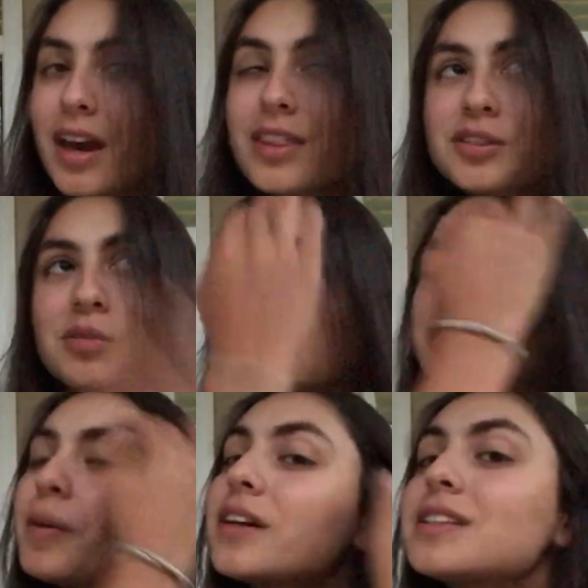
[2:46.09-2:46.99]
and they don't
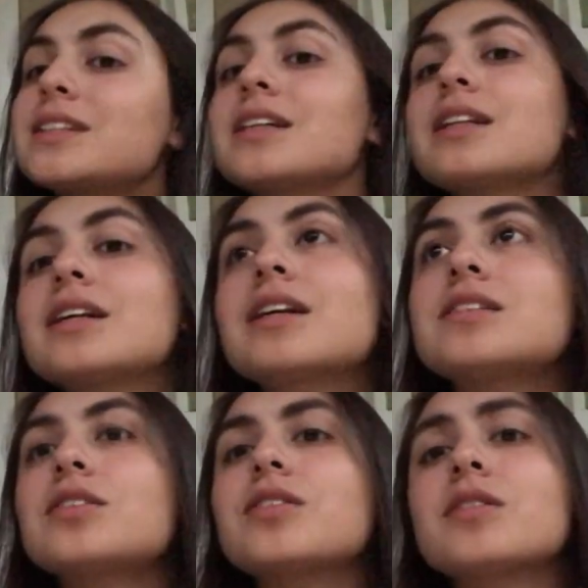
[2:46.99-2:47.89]
respond to tickling
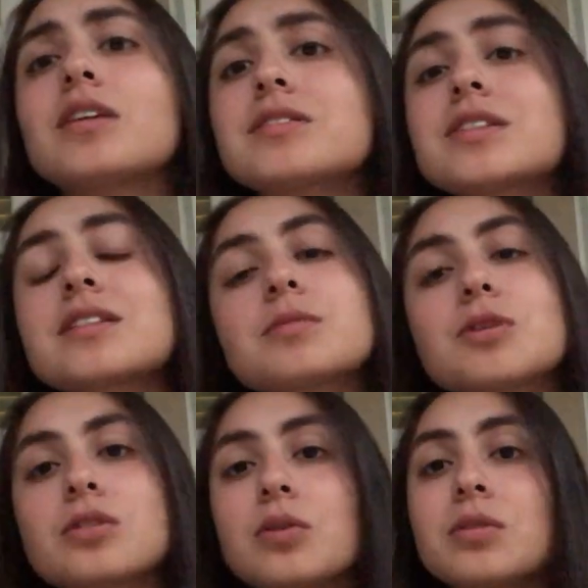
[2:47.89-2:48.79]
until they're around 6
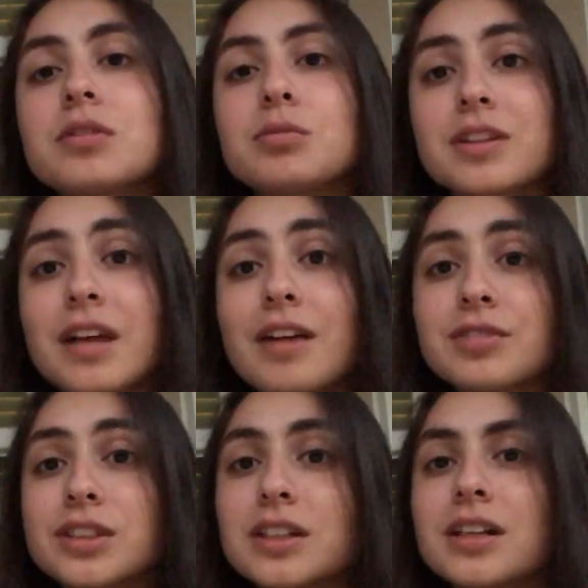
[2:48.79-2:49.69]
months old with
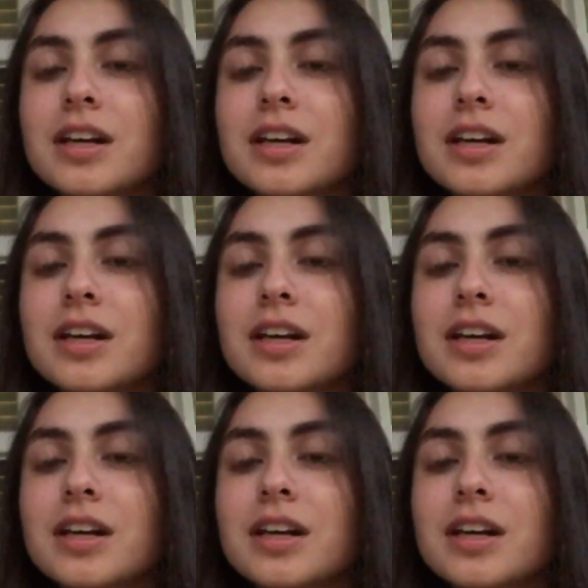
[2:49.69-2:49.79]
laughter.